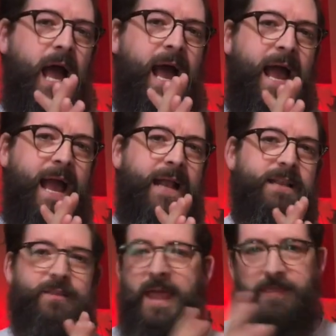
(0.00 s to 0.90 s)

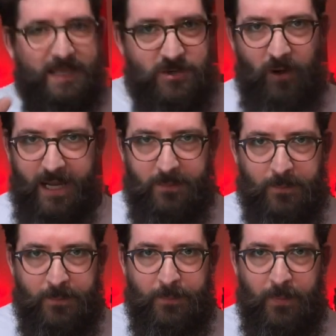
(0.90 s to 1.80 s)
And that's great,
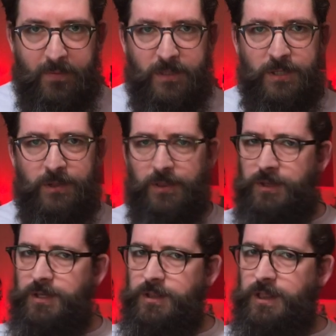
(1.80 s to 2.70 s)
but
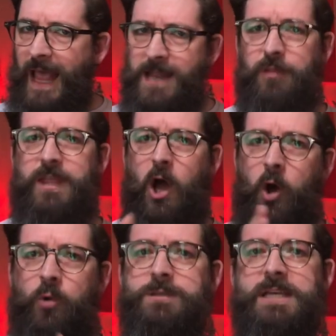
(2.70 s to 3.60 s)
they're not the
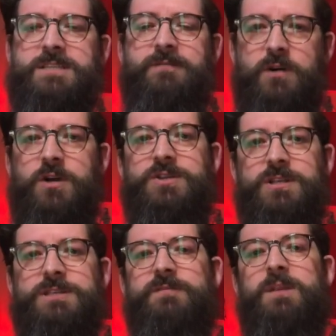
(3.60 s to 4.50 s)
oldest
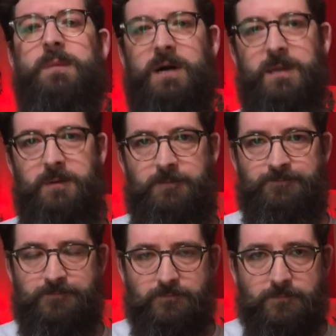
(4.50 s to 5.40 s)
versions of the Bible.
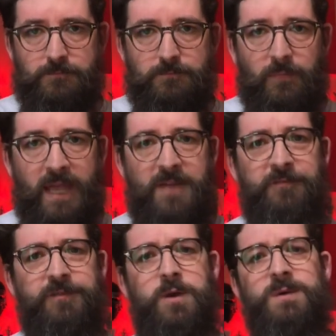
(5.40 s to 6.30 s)

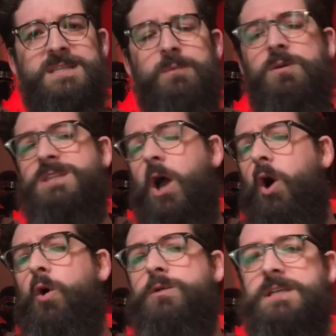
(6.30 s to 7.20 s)
If you would say, what's the
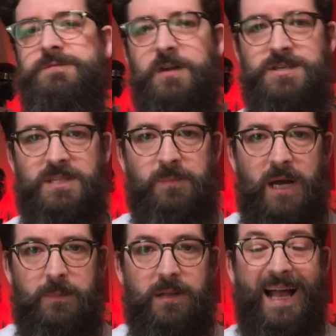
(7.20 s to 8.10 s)
oldest version of the
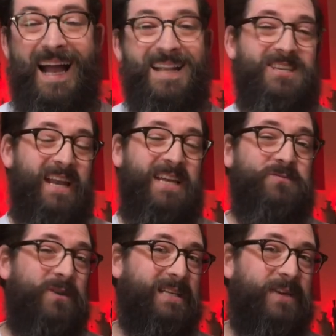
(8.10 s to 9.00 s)
Bible? Actually,
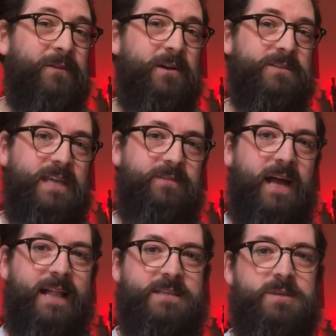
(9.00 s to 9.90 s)
it's really difficult to give
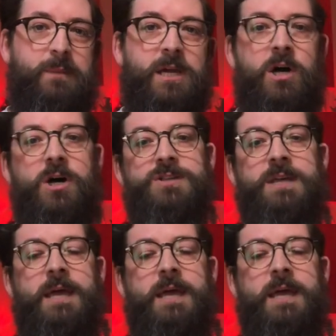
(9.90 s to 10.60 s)
that answer because,